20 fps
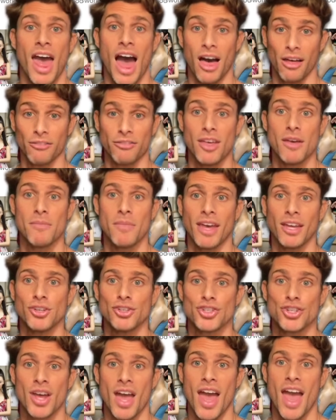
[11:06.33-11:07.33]

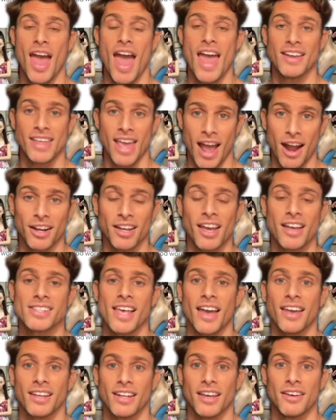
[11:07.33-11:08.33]
LVMH and Kering
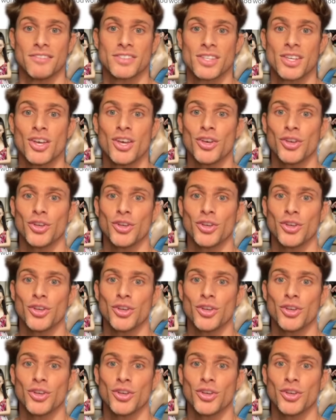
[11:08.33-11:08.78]
executives,